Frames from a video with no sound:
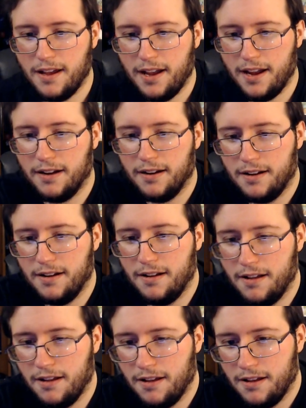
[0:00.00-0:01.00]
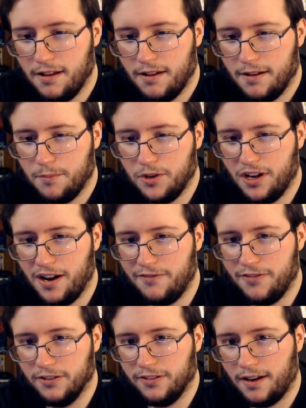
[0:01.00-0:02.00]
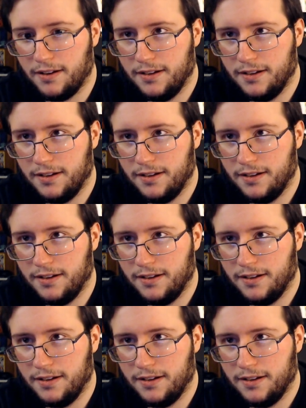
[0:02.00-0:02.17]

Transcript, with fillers: Here, put your headphones on.